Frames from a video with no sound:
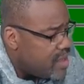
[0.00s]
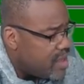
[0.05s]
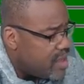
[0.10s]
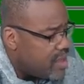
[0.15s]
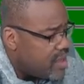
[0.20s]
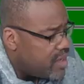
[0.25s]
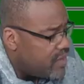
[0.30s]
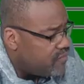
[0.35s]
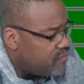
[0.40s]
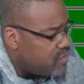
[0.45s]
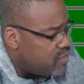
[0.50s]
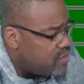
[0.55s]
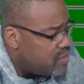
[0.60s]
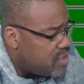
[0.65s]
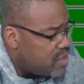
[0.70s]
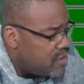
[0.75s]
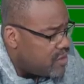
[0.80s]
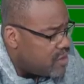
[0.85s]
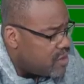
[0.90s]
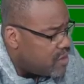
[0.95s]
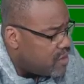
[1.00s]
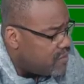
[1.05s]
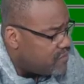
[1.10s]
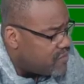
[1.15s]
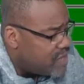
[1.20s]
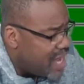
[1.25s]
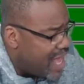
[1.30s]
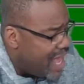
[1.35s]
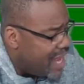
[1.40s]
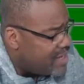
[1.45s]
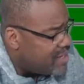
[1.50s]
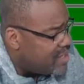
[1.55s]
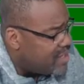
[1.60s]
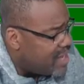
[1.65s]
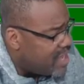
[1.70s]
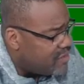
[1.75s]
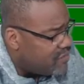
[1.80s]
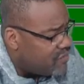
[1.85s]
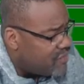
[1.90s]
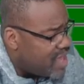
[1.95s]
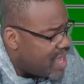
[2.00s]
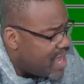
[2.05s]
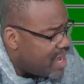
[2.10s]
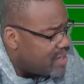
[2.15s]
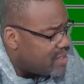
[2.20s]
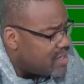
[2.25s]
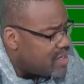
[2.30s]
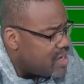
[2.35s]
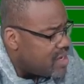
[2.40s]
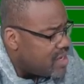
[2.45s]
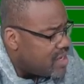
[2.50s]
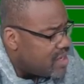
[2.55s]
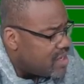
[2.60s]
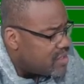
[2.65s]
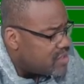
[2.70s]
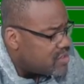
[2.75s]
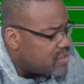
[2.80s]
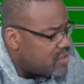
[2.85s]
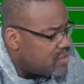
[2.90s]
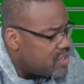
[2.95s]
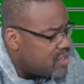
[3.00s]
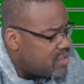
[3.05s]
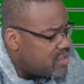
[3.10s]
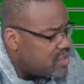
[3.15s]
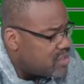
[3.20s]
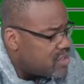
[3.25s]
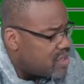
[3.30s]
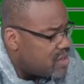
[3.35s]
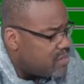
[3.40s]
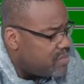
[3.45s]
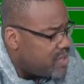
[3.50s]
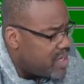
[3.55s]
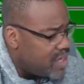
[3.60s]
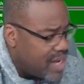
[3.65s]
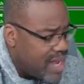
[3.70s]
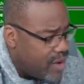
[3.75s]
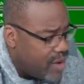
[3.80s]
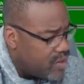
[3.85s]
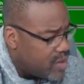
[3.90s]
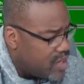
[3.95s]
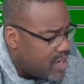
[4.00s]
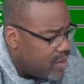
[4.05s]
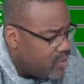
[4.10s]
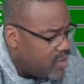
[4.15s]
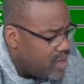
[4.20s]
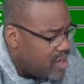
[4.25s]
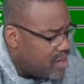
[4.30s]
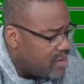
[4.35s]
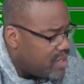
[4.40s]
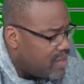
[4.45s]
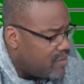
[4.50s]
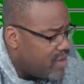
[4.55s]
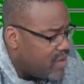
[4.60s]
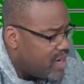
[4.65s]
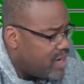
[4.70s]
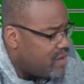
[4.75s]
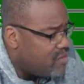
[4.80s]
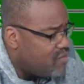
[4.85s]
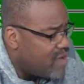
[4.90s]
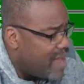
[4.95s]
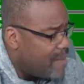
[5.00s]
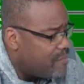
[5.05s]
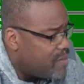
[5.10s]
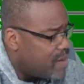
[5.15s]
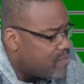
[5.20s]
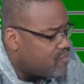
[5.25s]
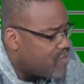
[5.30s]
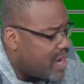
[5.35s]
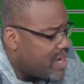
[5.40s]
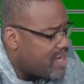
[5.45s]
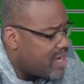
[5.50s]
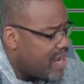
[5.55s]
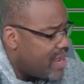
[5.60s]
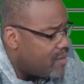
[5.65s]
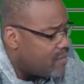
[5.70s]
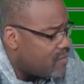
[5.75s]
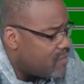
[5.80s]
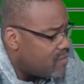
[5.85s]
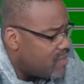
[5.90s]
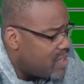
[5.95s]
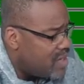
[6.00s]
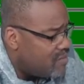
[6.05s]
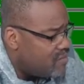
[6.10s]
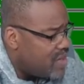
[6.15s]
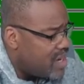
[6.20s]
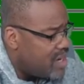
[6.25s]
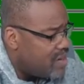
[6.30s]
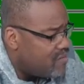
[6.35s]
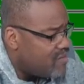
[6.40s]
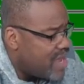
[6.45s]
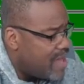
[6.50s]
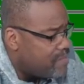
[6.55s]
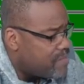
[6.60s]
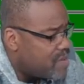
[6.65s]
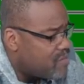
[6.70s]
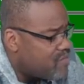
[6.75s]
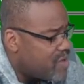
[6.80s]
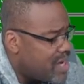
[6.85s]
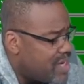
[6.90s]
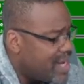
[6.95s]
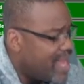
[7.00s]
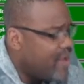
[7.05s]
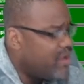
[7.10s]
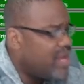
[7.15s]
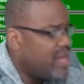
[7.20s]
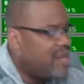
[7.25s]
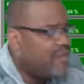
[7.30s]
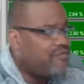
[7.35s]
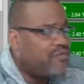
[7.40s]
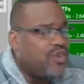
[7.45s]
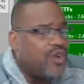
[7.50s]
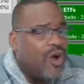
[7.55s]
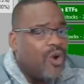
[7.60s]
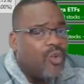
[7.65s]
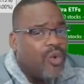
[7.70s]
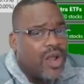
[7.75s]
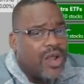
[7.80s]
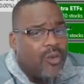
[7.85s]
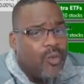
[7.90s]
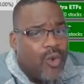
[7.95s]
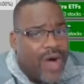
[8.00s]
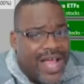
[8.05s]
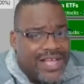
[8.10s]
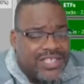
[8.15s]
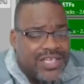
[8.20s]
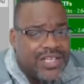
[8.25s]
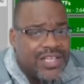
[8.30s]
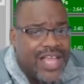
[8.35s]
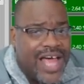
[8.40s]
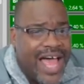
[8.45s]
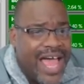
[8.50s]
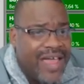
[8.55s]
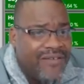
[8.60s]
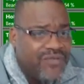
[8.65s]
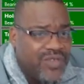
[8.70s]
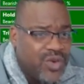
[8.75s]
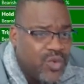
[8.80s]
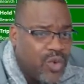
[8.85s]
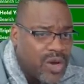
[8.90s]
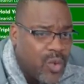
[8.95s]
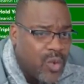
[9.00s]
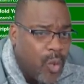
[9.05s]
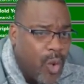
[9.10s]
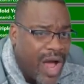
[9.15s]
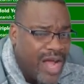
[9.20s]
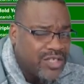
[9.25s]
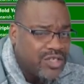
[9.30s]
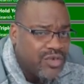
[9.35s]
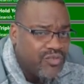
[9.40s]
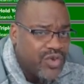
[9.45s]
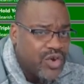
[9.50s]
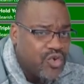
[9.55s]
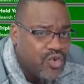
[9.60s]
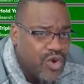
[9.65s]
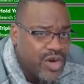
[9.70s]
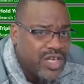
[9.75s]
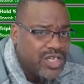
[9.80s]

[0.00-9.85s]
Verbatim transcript: If you, you know, if not, then that's fine. So this is going to be an hour. Yeah, we're going to get ready to wrap up right now. We're getting ready to wrap up right now. And if you don't want to watch it live and you want to watch the recorded